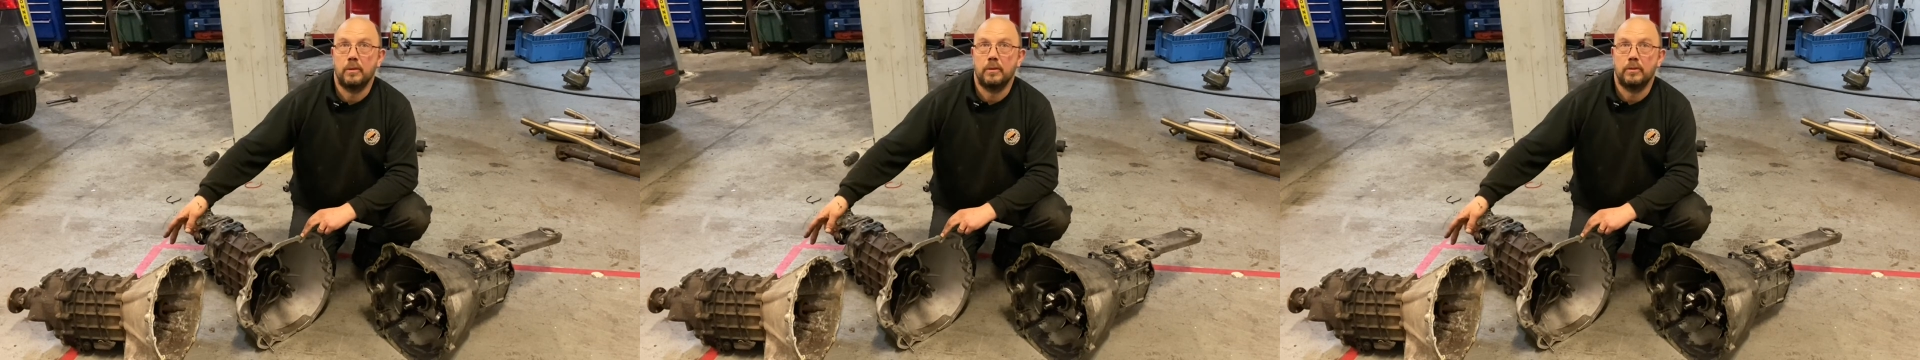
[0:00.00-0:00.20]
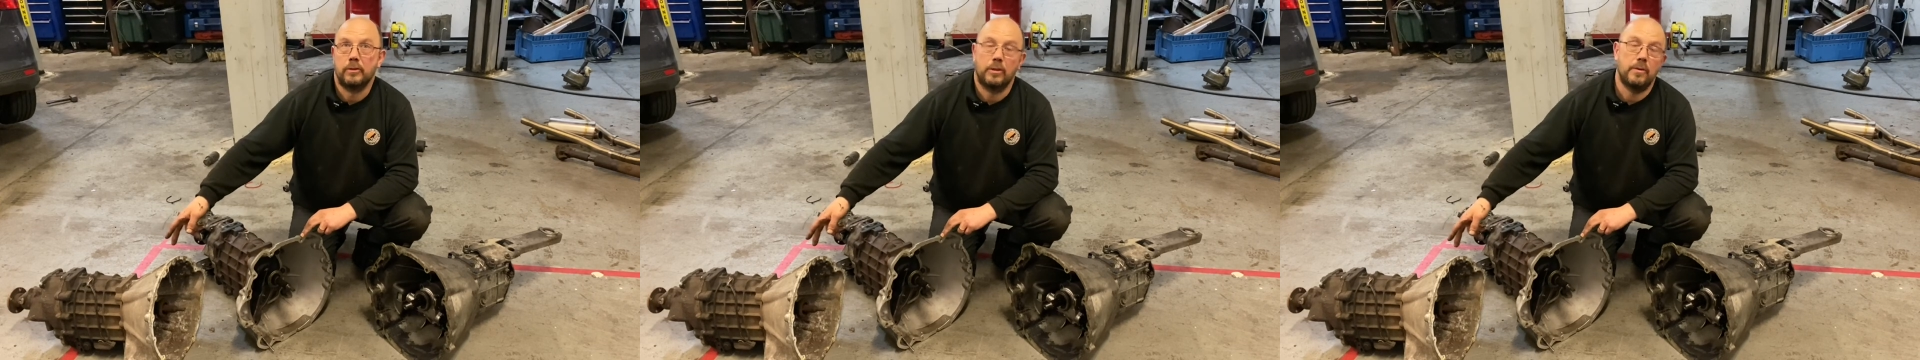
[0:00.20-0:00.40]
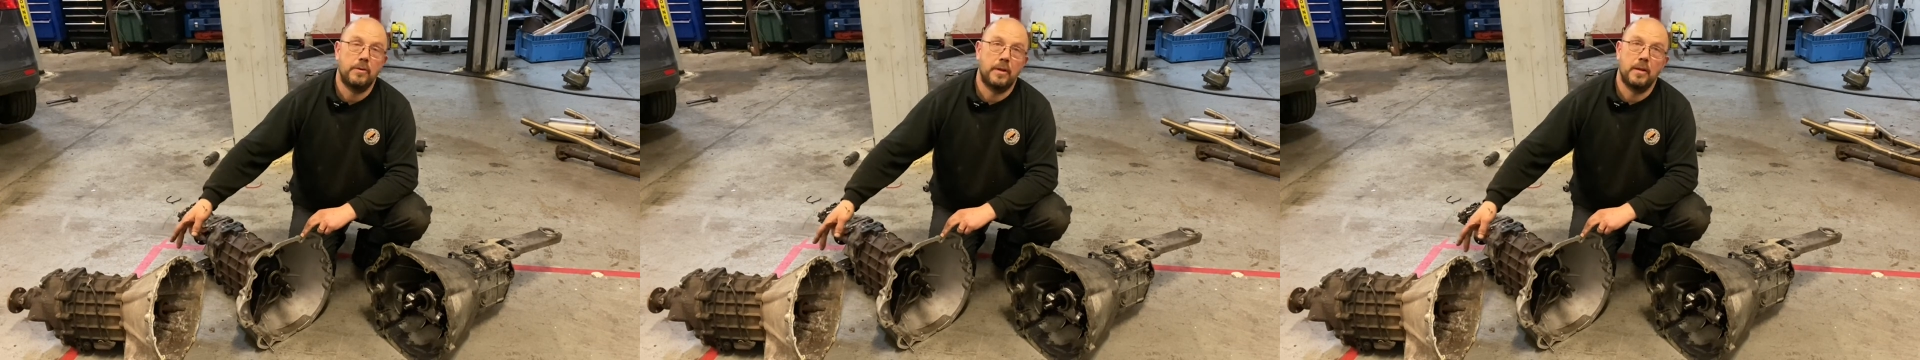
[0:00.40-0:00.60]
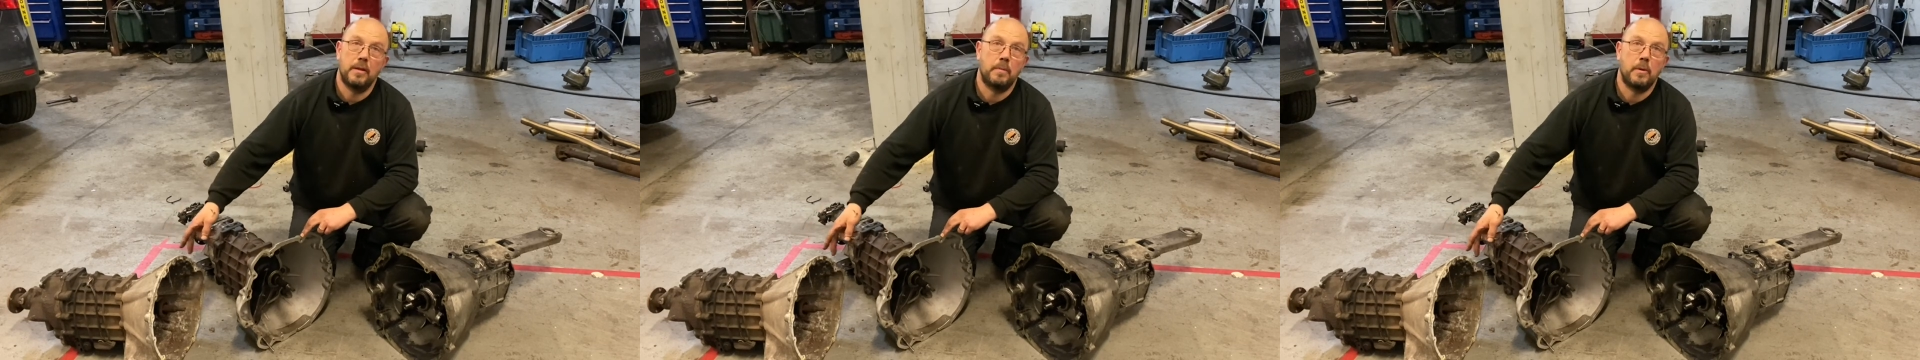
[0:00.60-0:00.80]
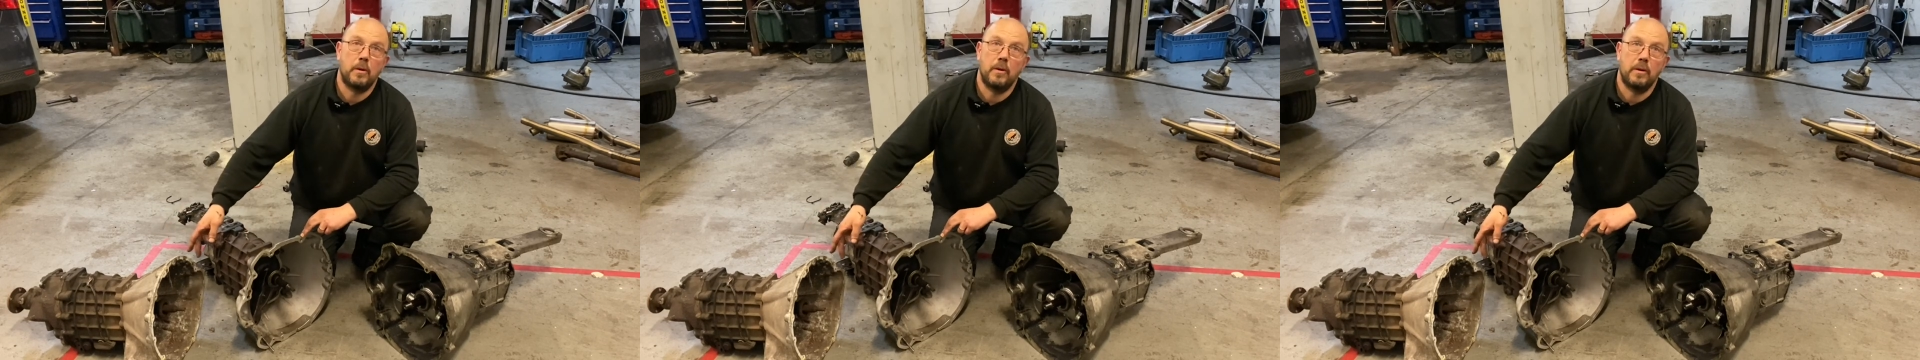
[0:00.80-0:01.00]
So you can
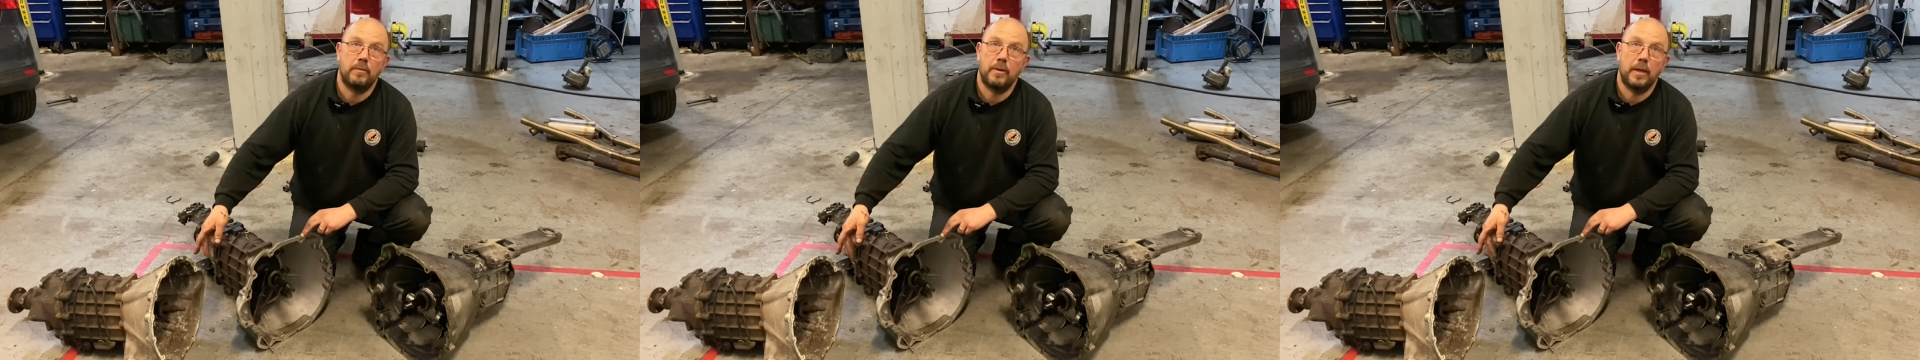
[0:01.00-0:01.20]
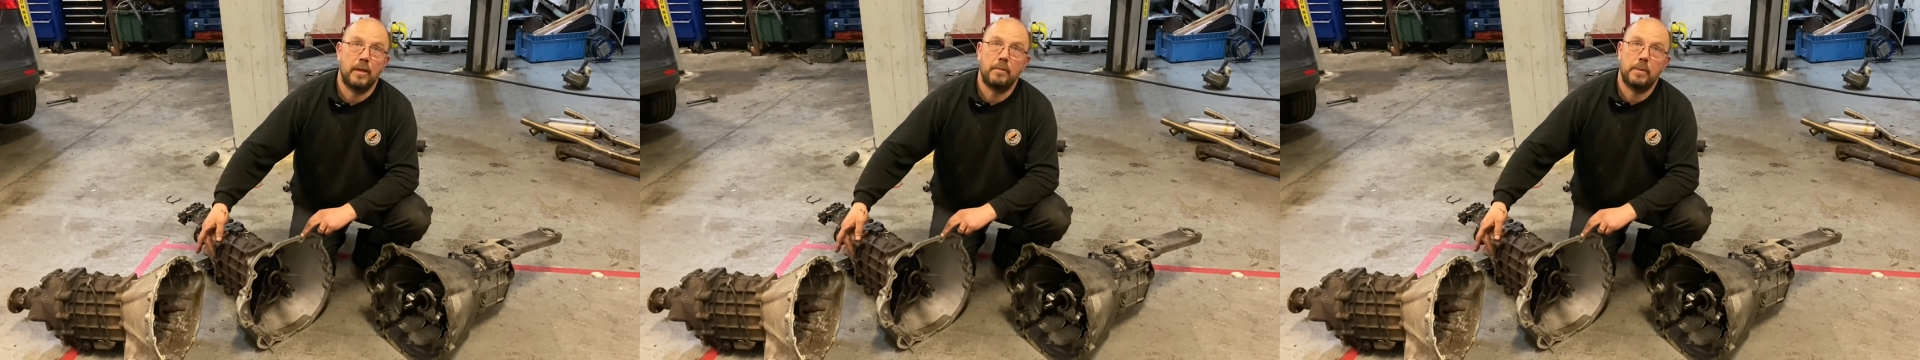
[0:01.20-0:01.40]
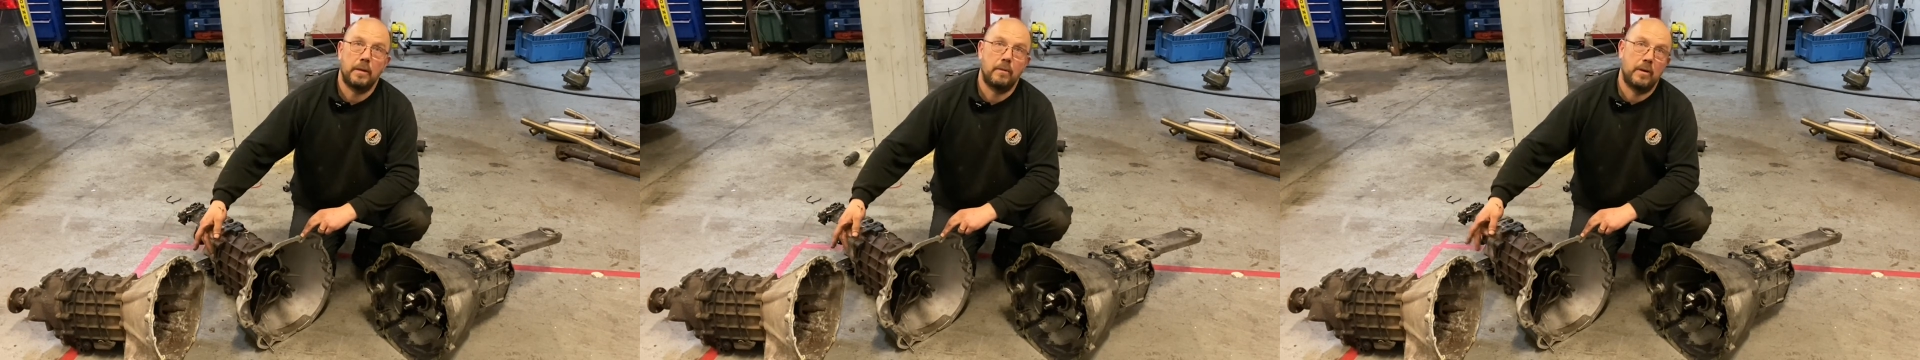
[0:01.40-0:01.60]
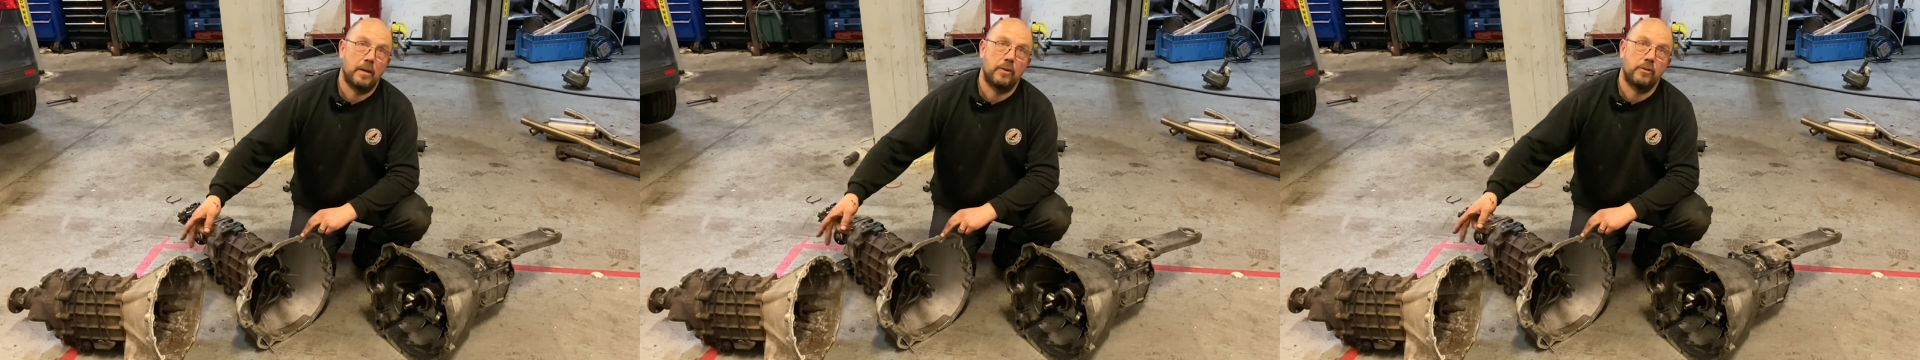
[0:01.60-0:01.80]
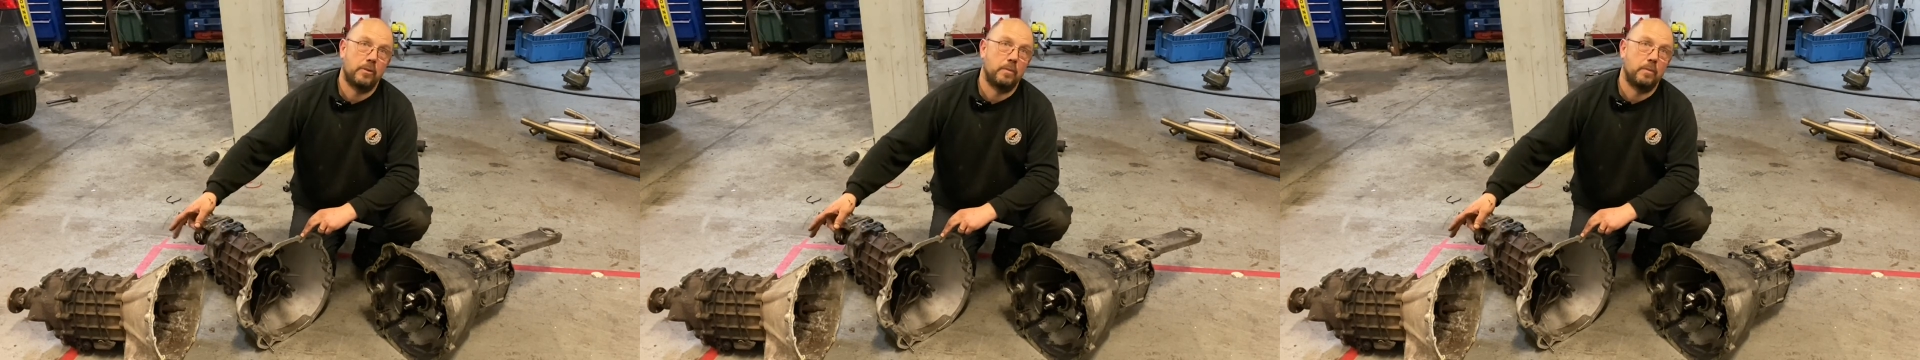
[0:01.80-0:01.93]
buy a V8 bell housing,